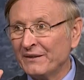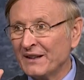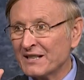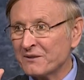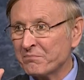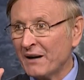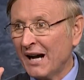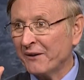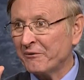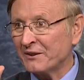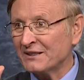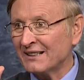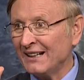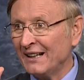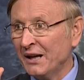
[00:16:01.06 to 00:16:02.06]
this
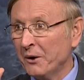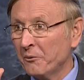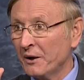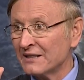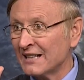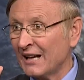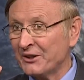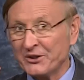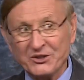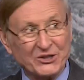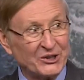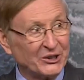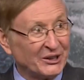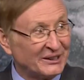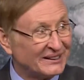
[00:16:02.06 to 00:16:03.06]
prophecy was
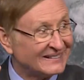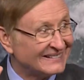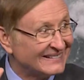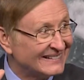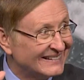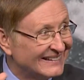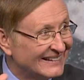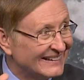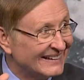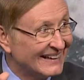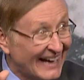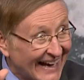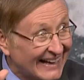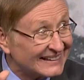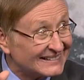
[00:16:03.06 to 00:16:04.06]
understood?
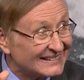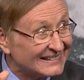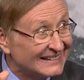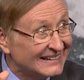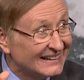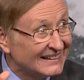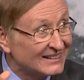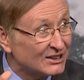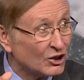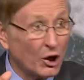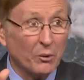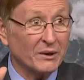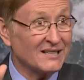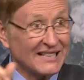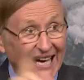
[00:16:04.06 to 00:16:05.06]
Yes. So
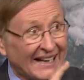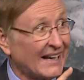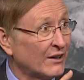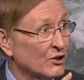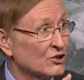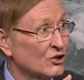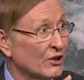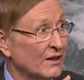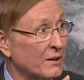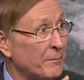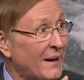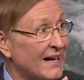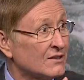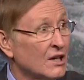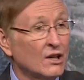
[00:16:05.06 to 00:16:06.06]
it was not understood in the
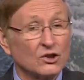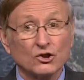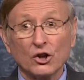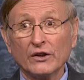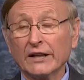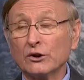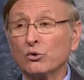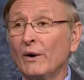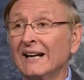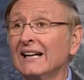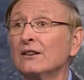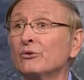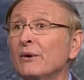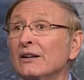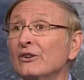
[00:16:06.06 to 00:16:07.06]
past. So the
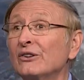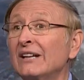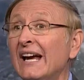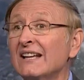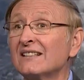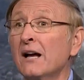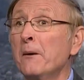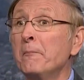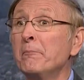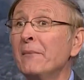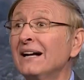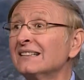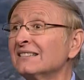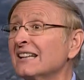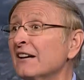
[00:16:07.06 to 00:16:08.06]
2300 days
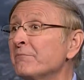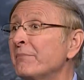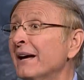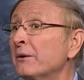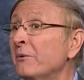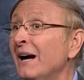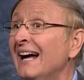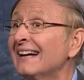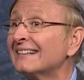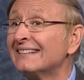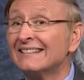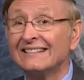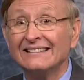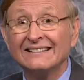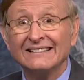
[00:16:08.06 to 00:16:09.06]
must have been what?
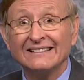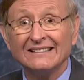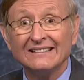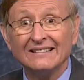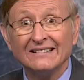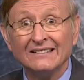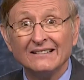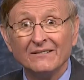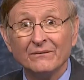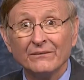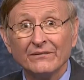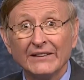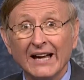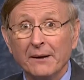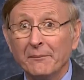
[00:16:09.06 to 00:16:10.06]

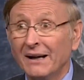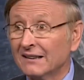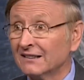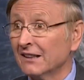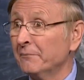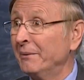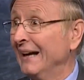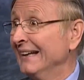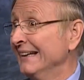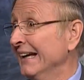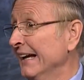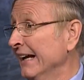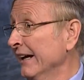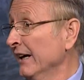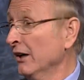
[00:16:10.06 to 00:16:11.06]
They must have been
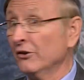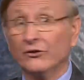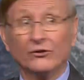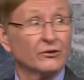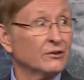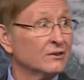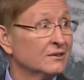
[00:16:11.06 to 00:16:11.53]
years,